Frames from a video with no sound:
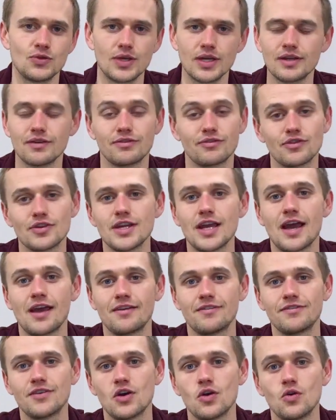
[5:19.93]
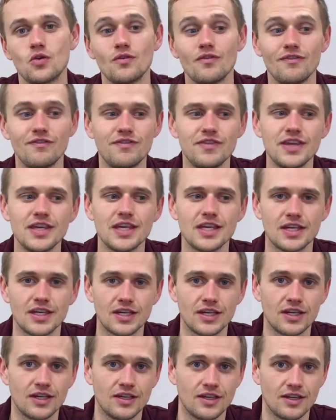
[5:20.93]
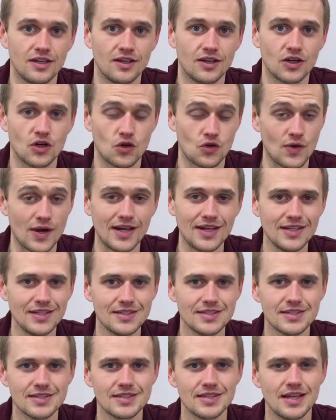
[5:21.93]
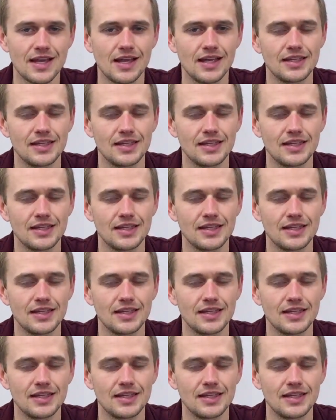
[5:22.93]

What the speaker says: get a free iPhone via credits,